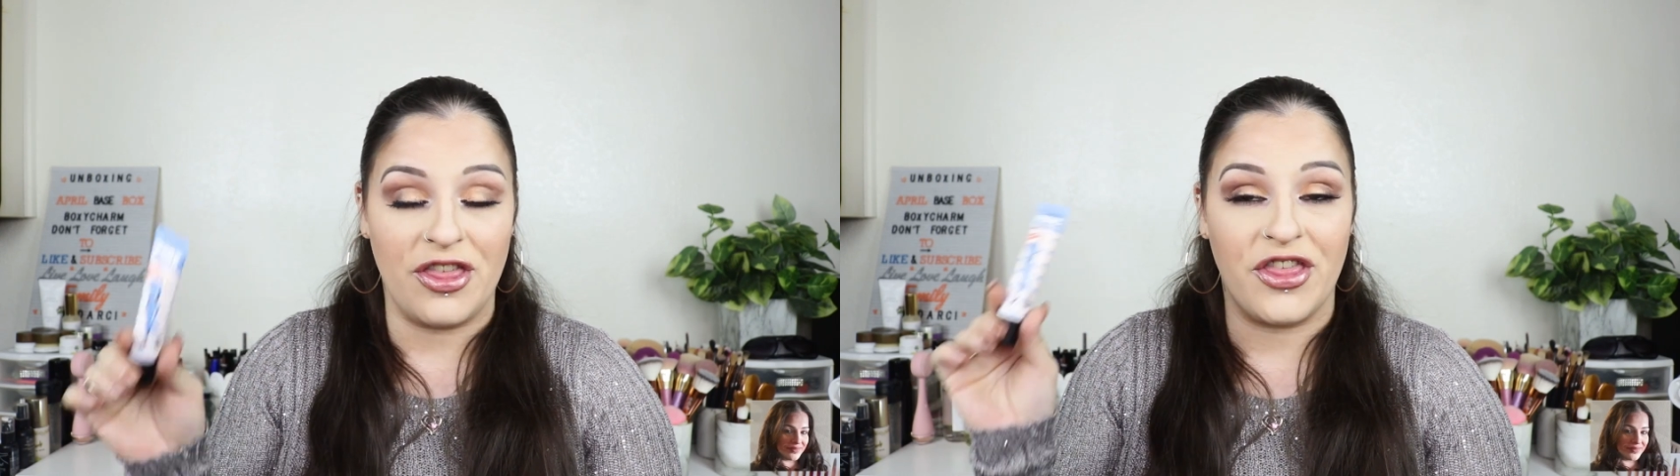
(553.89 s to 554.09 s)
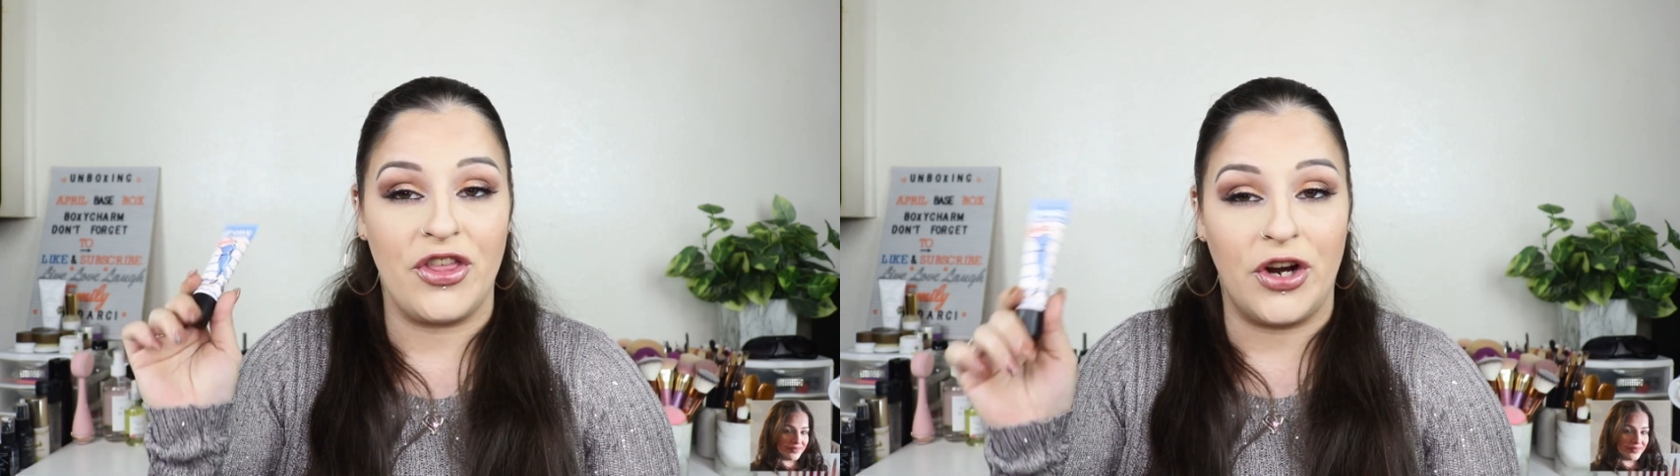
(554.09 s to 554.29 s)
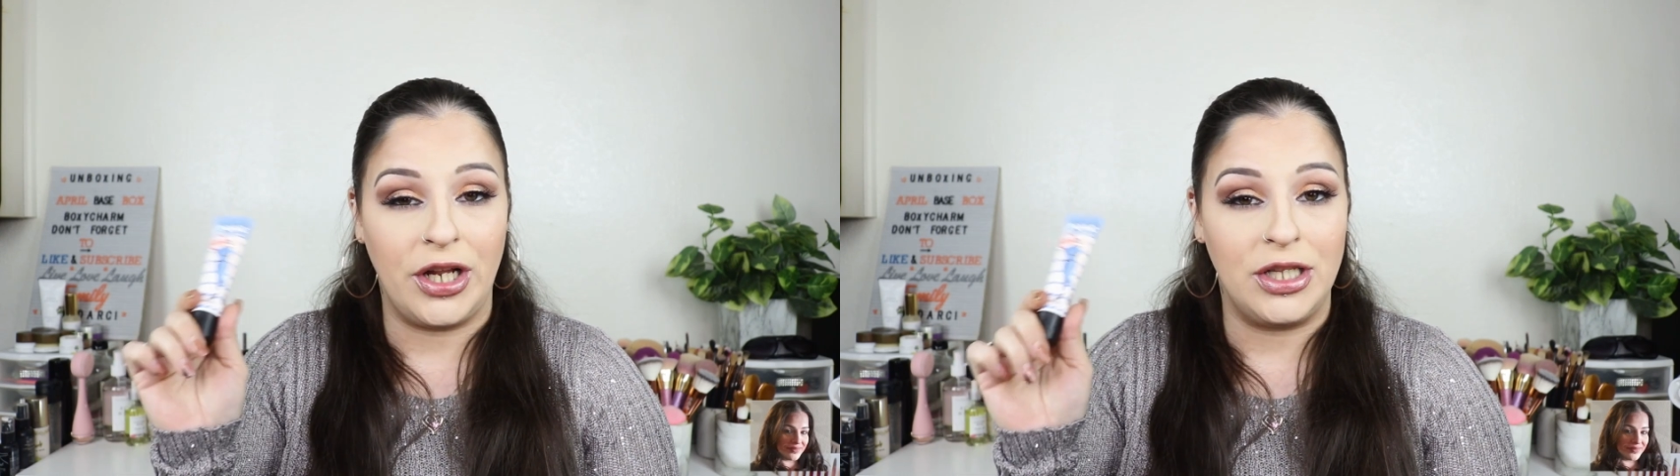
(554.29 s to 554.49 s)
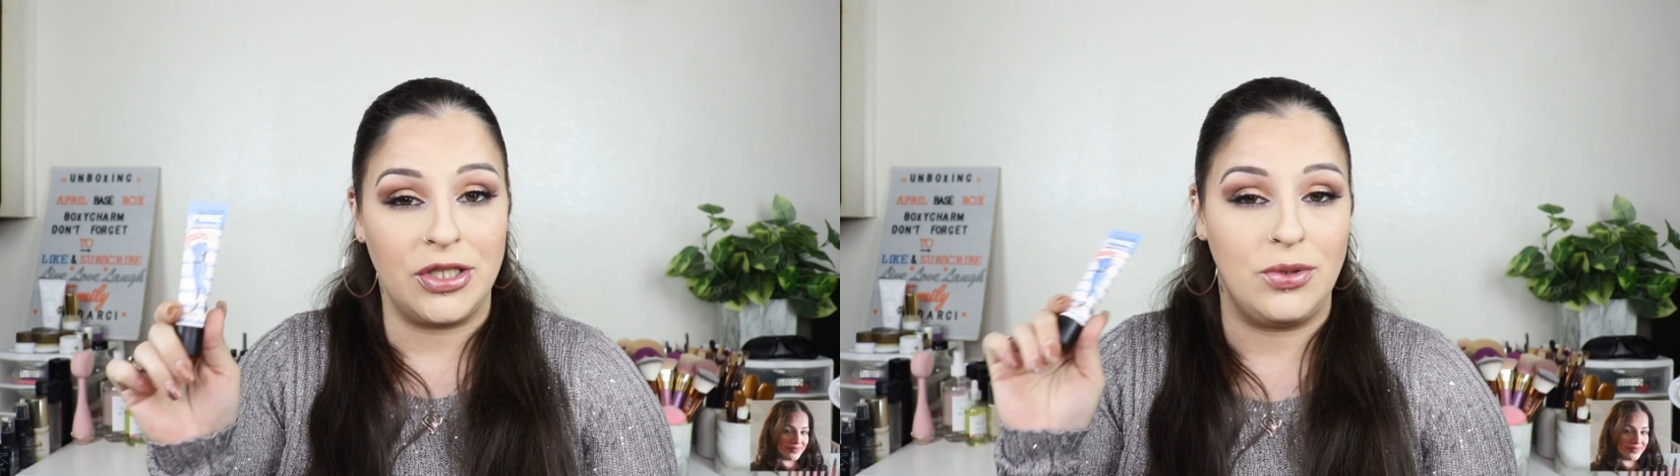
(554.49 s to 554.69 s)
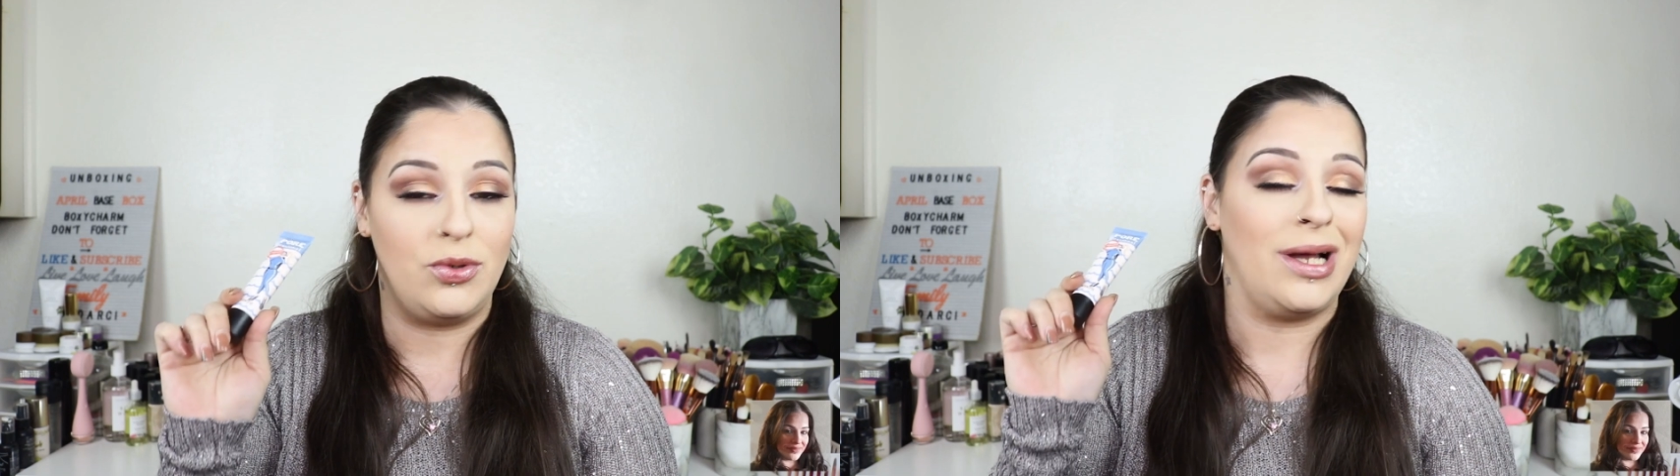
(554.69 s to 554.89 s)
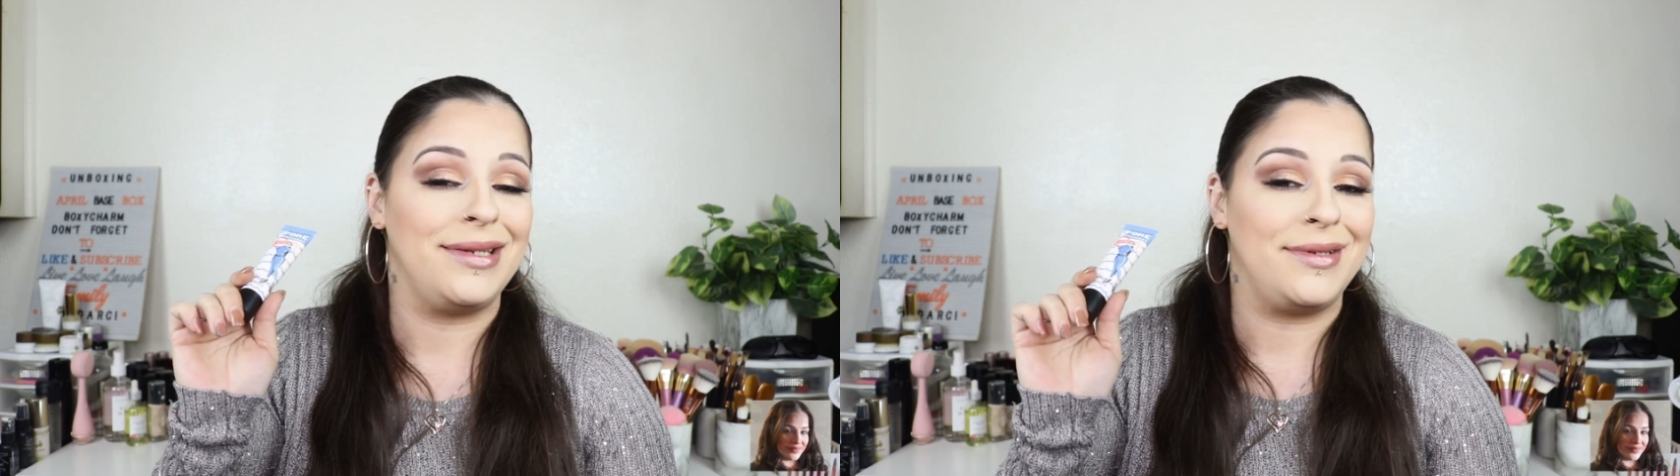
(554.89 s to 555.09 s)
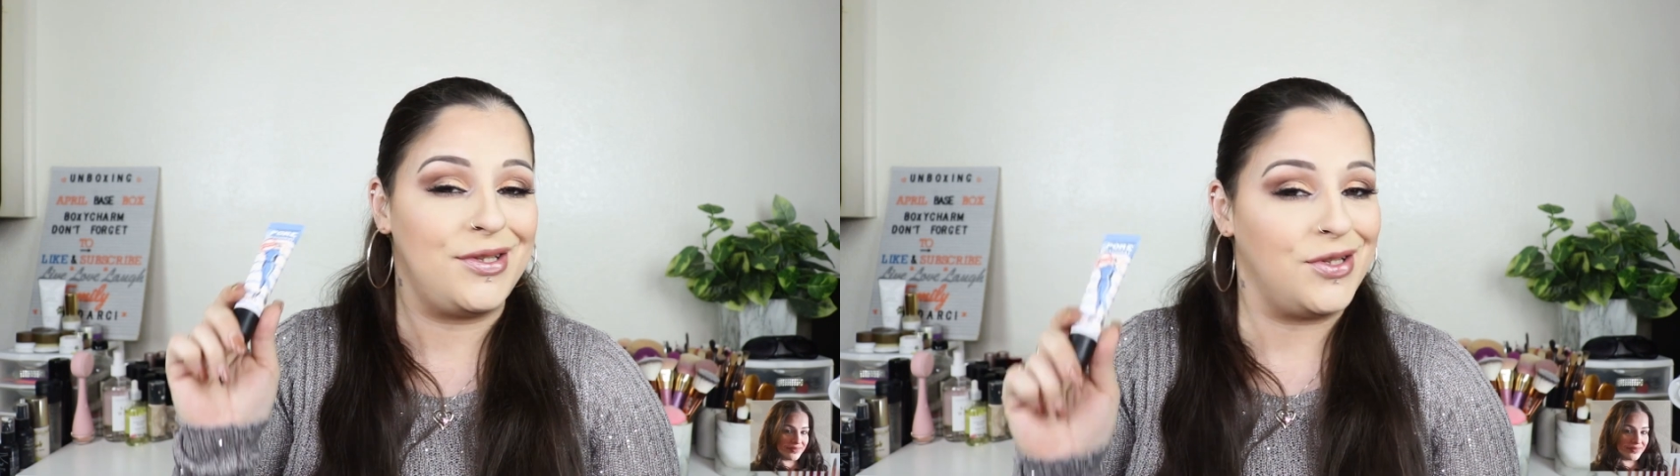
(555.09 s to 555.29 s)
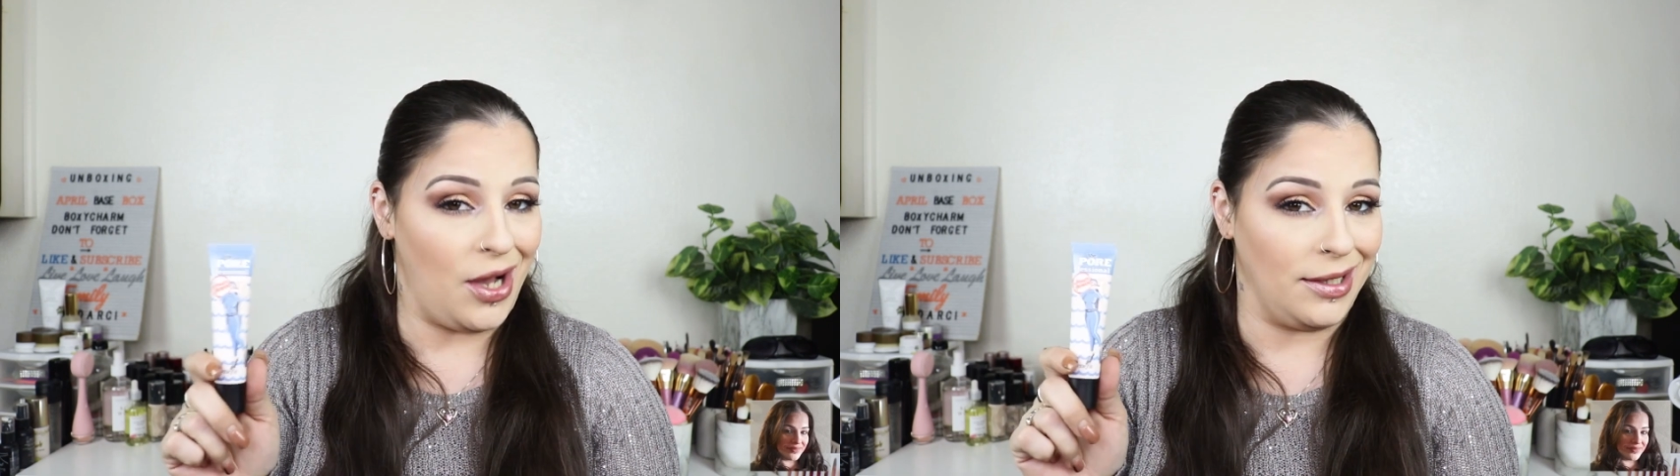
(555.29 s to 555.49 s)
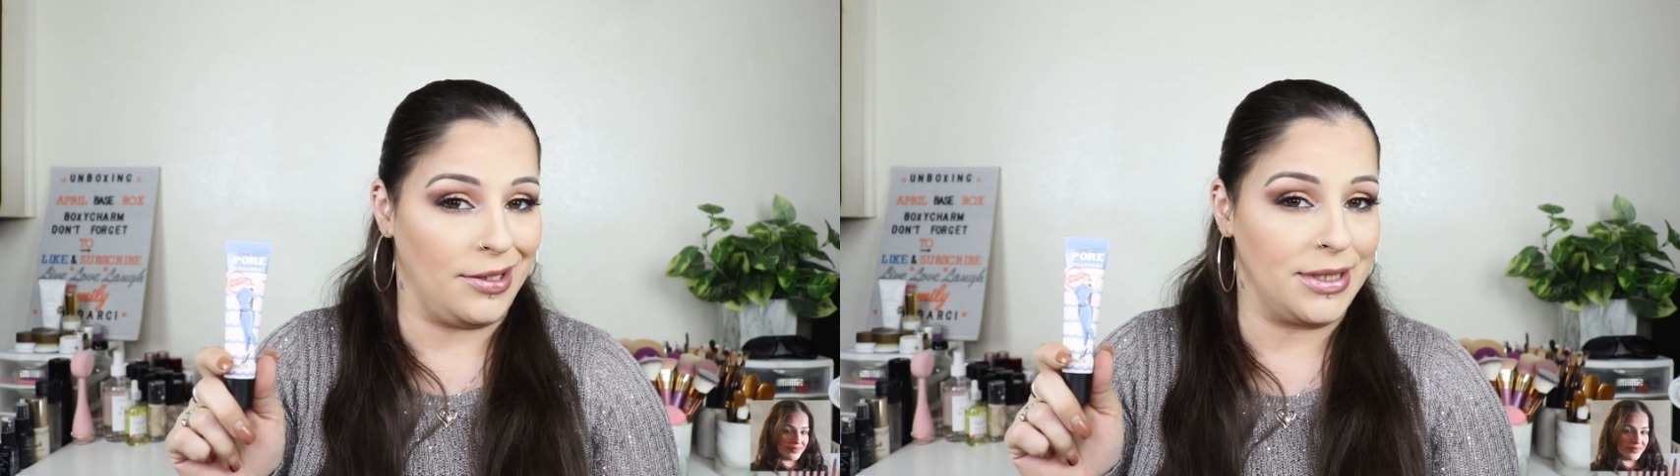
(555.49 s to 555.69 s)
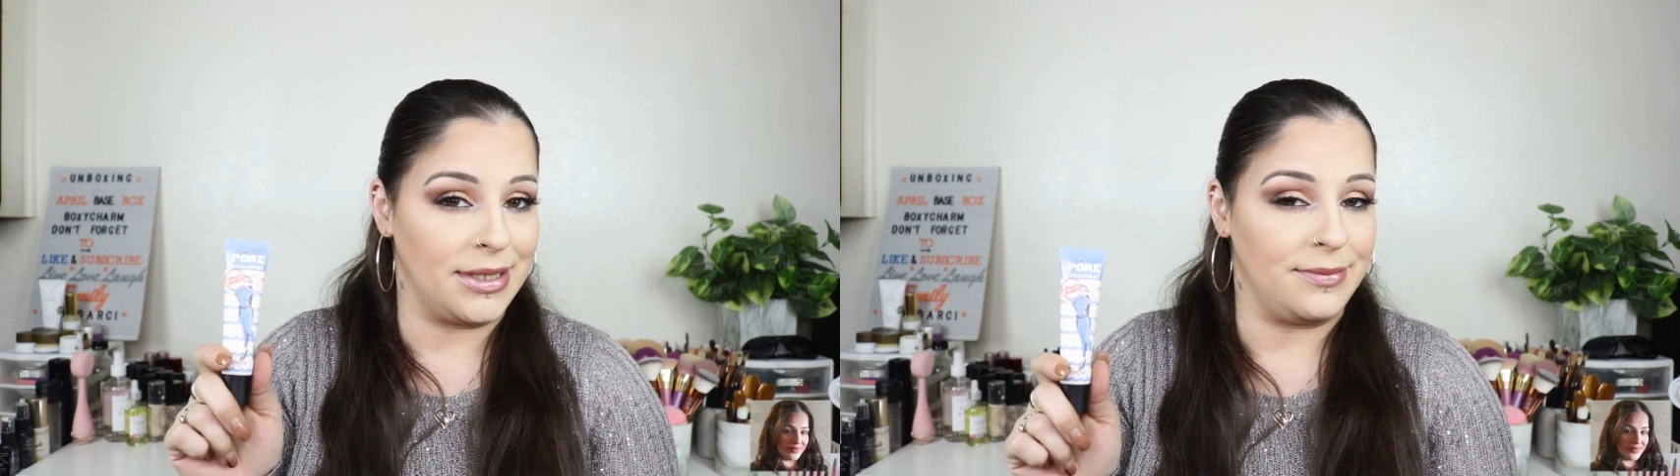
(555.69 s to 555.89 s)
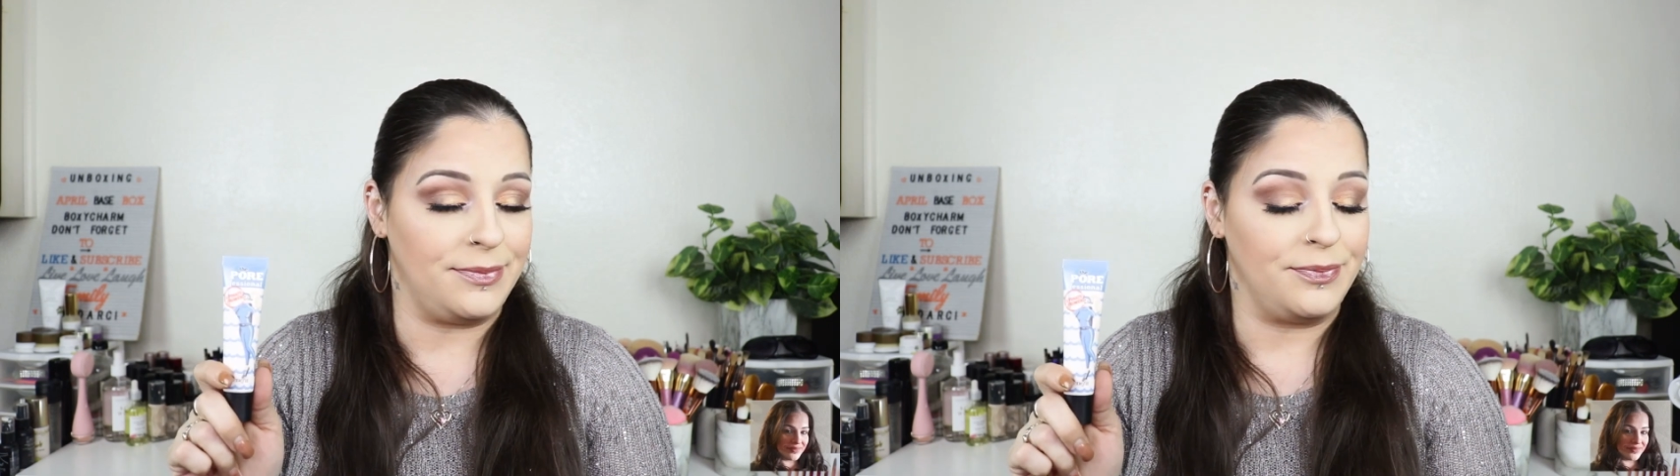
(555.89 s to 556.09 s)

thirty-two dollars.